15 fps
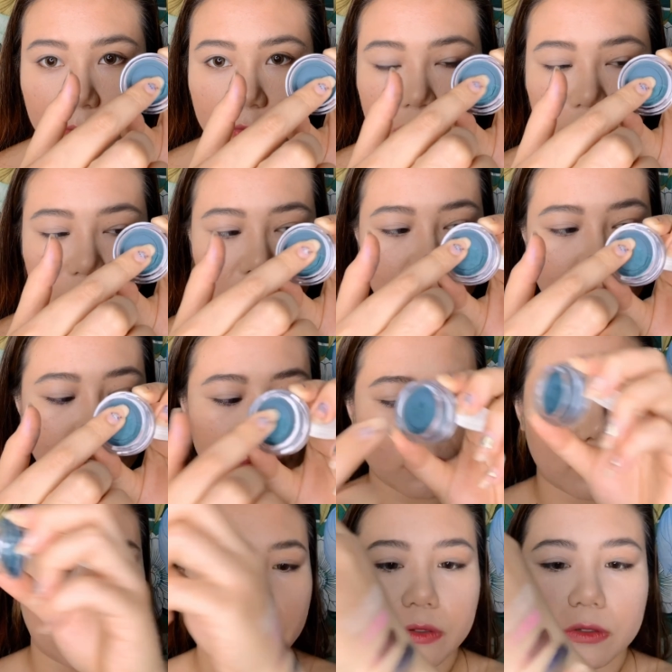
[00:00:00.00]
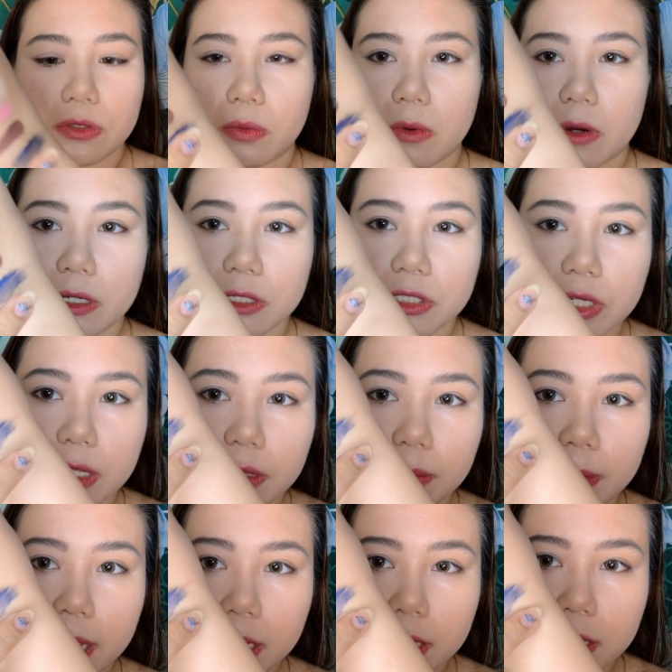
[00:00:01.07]
I'm just gonna do a little swatch at the
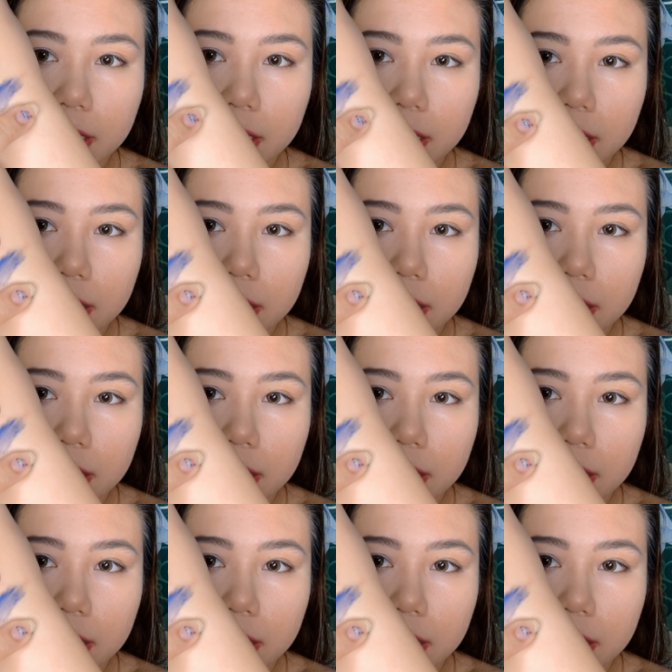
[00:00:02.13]
back here.